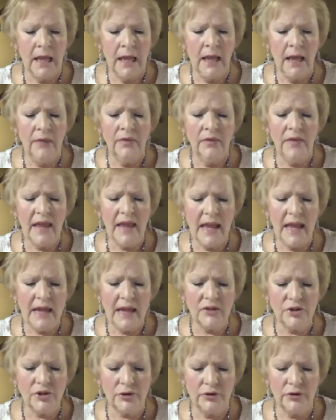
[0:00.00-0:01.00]
They
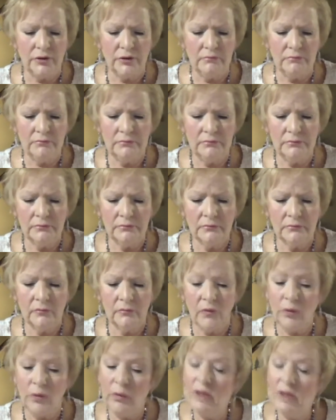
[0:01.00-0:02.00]
answered,
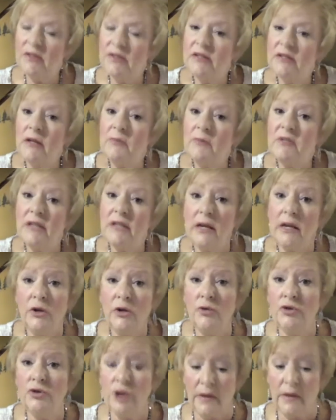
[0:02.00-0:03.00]
Well, some say
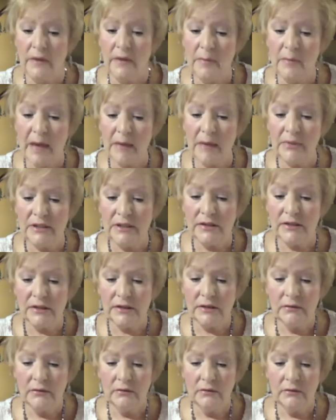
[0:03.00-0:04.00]
you're John the
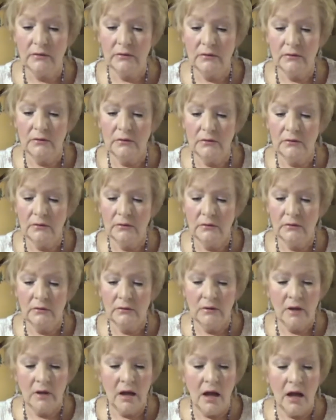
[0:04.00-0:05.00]
Baptist.
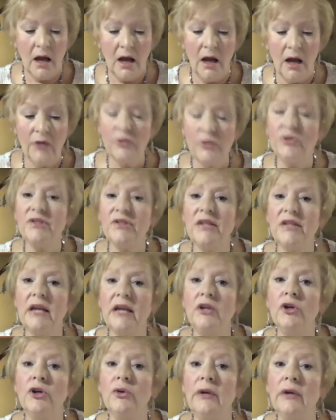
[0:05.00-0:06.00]
Others say
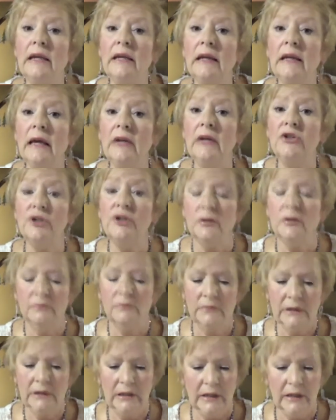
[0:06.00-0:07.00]
you're Elijah.
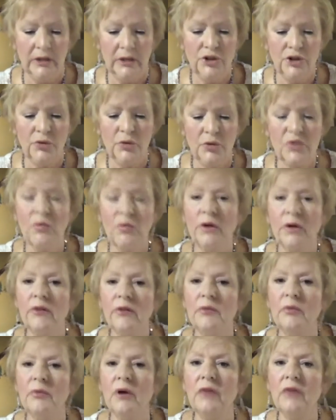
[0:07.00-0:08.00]
Elijah was one of
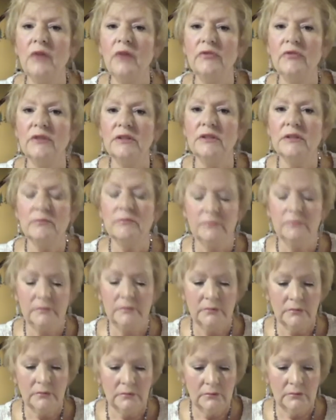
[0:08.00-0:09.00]
the prophets.
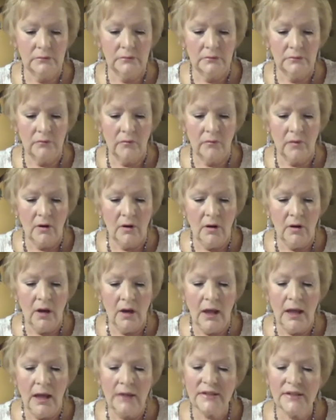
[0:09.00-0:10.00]

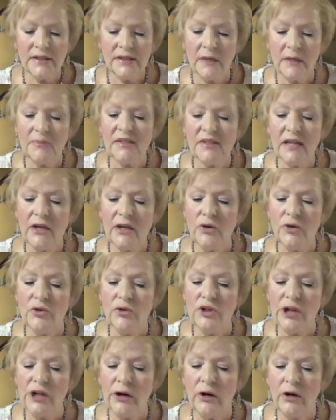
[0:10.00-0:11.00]
And some say you're
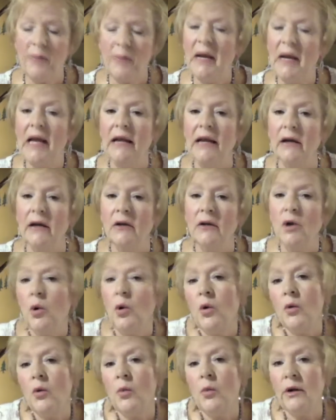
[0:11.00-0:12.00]
Jeremiah
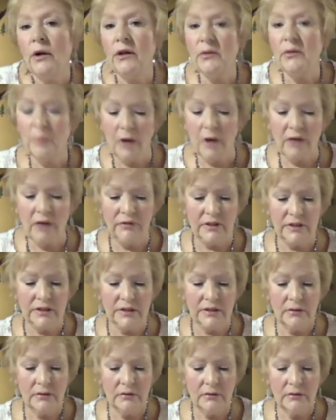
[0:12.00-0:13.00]
or one of the prophets.